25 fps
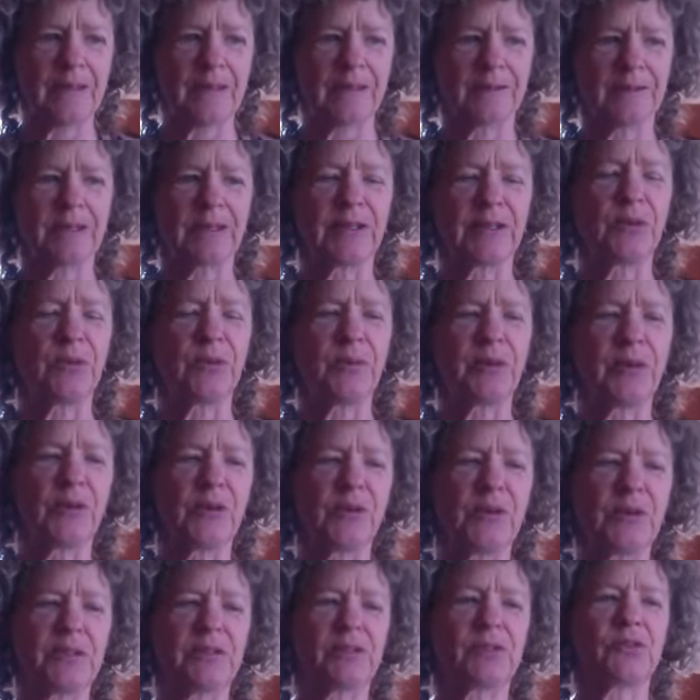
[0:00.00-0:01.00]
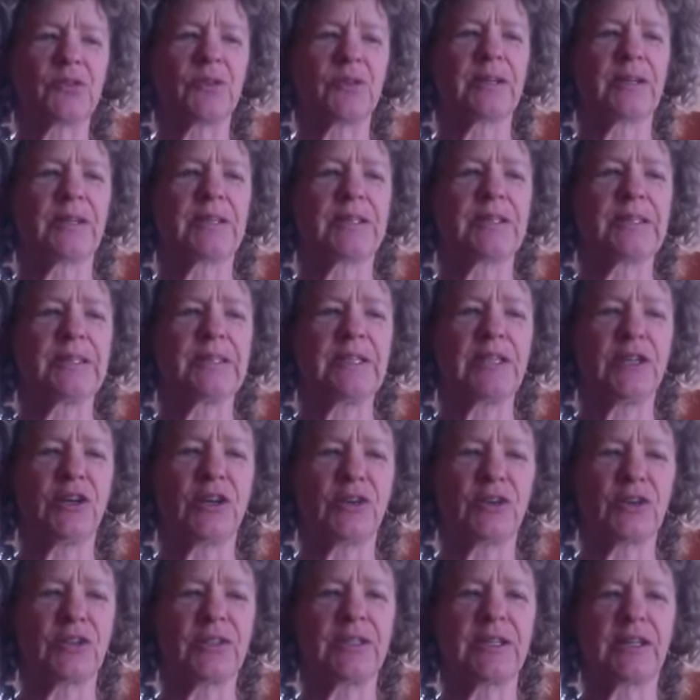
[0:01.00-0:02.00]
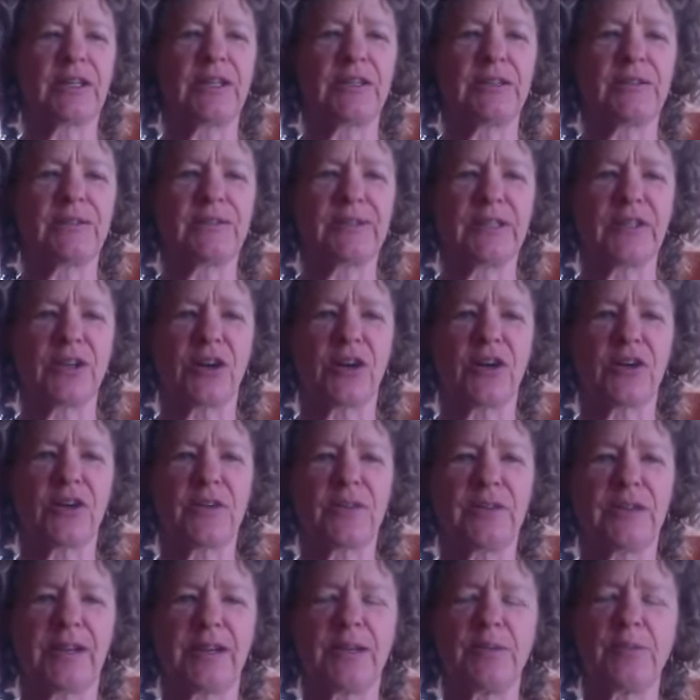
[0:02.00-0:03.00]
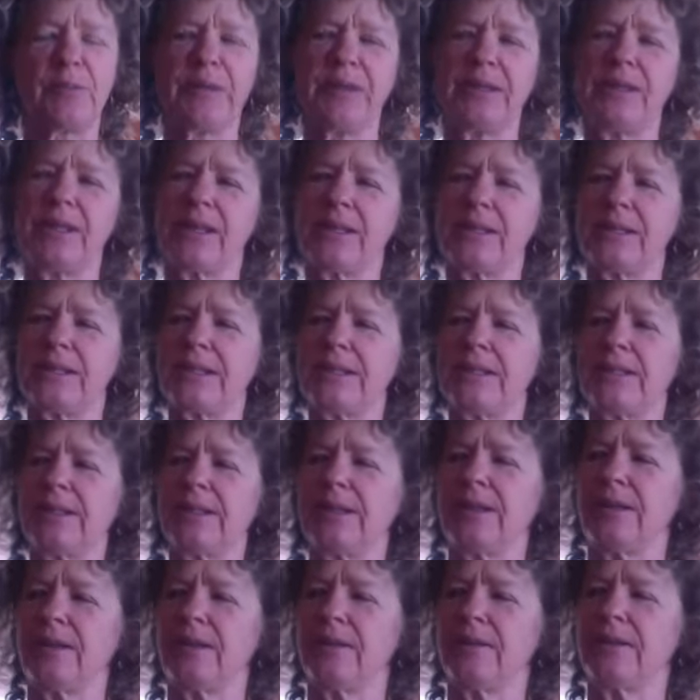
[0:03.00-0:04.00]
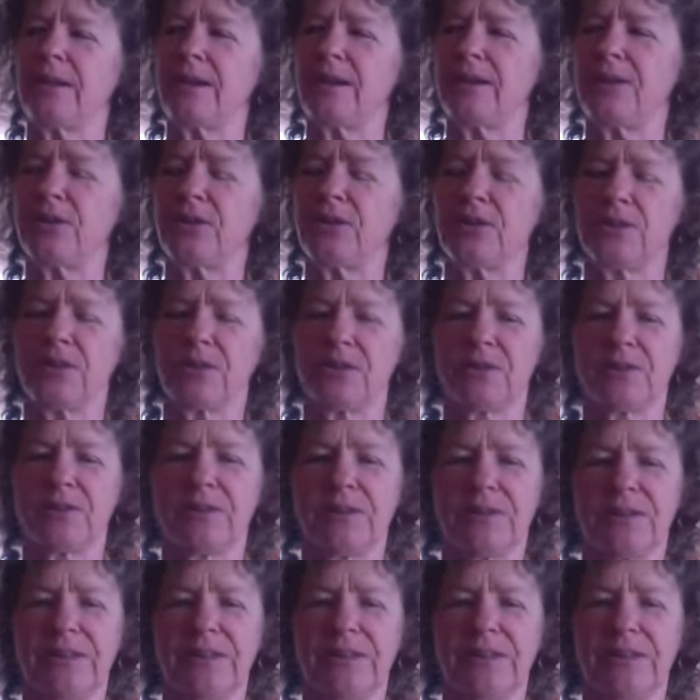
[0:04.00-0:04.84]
I know we always try to see ourselves in our light, but then seeing others